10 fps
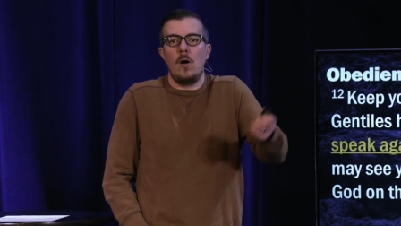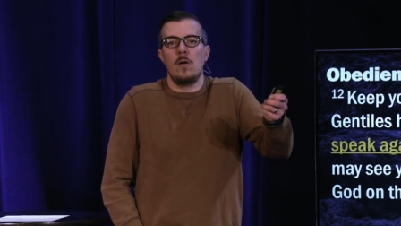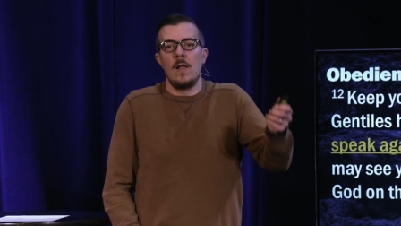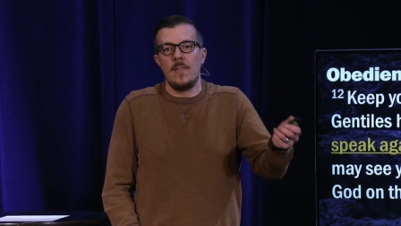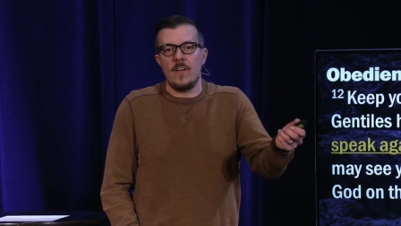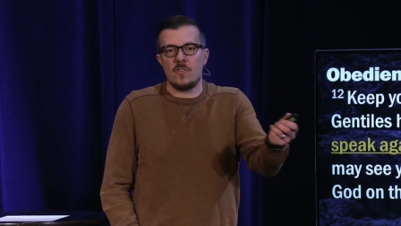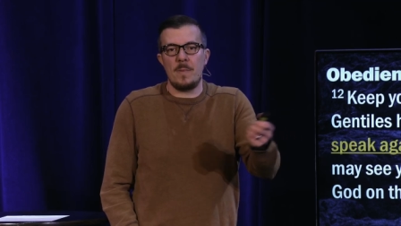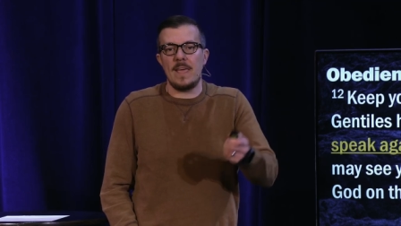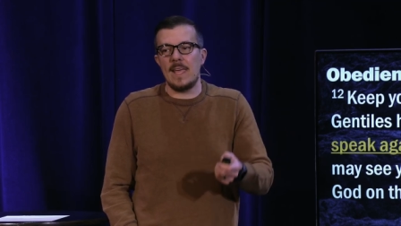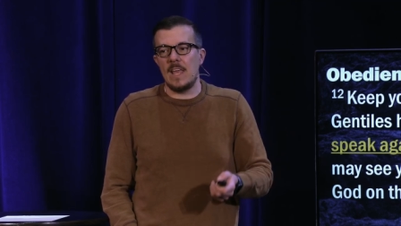Oh, they're
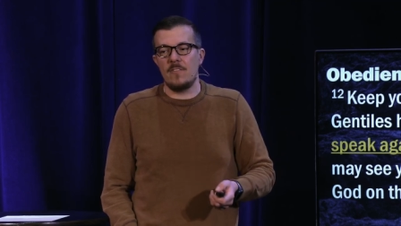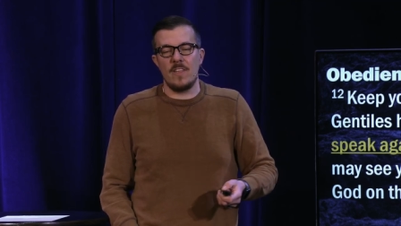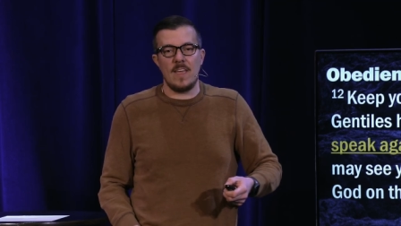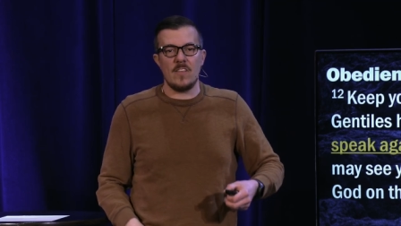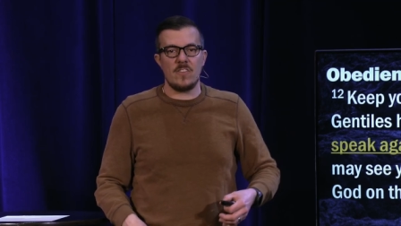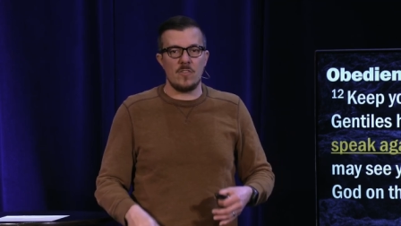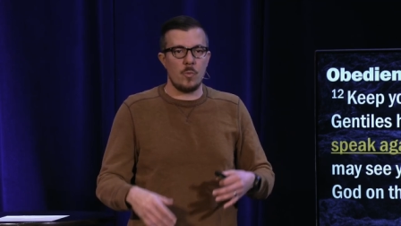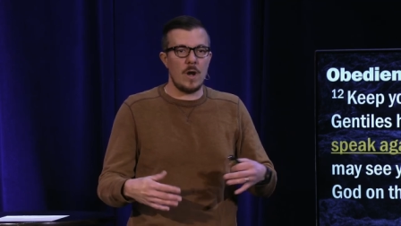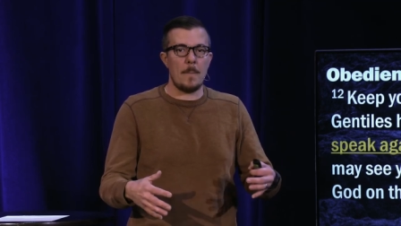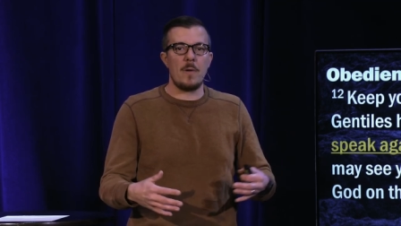speaking evil against
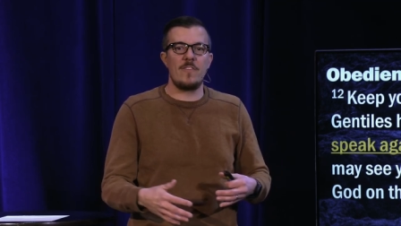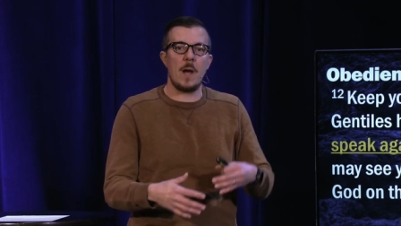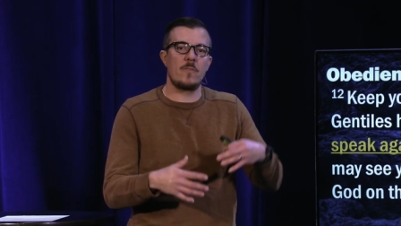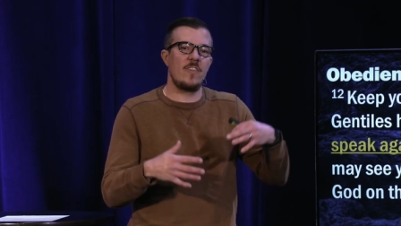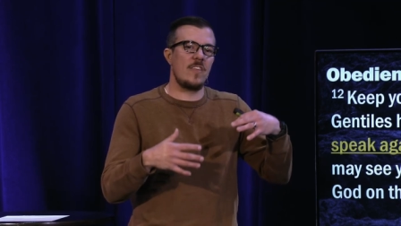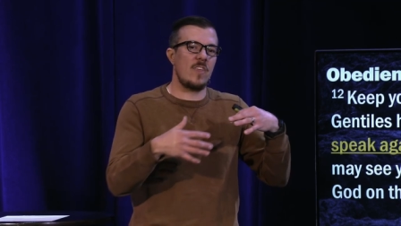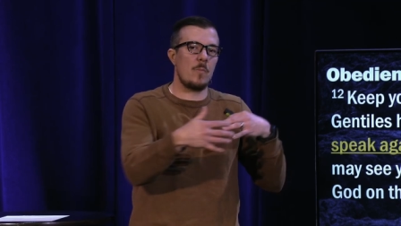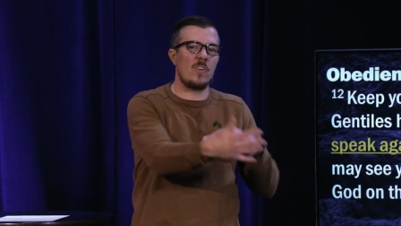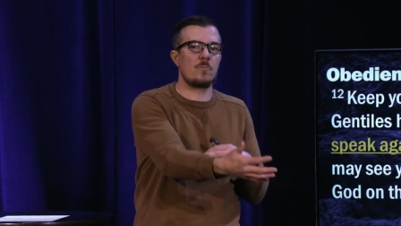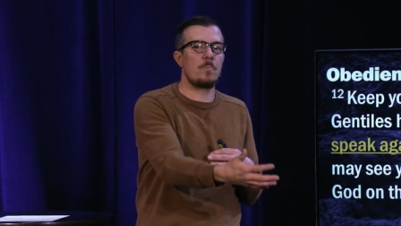us. We're not prepared for this
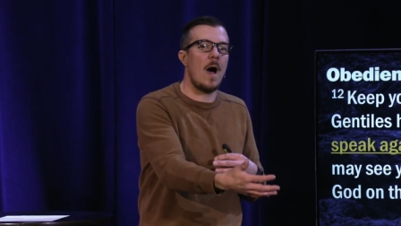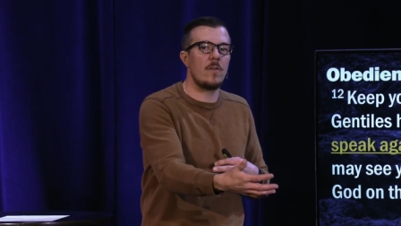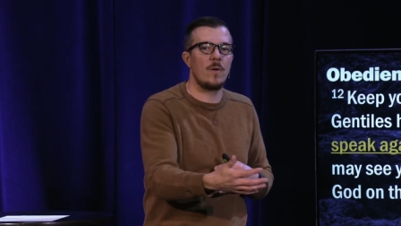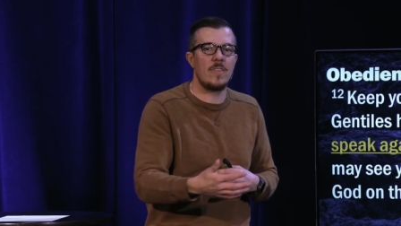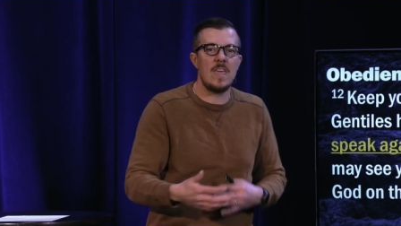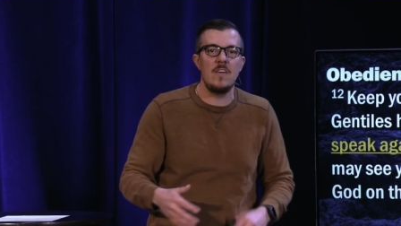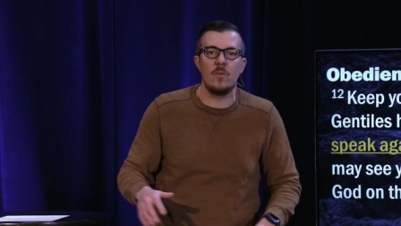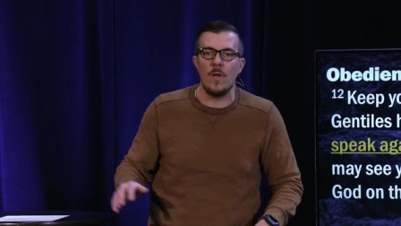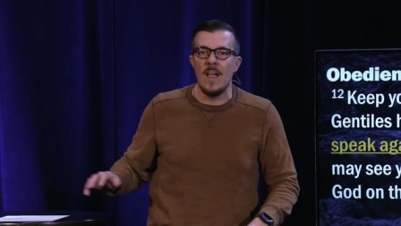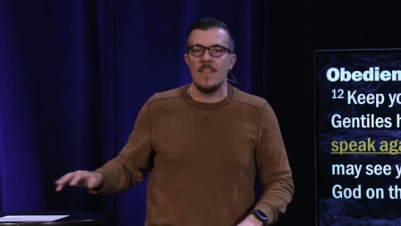and respond with
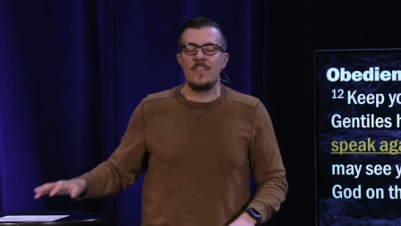evil.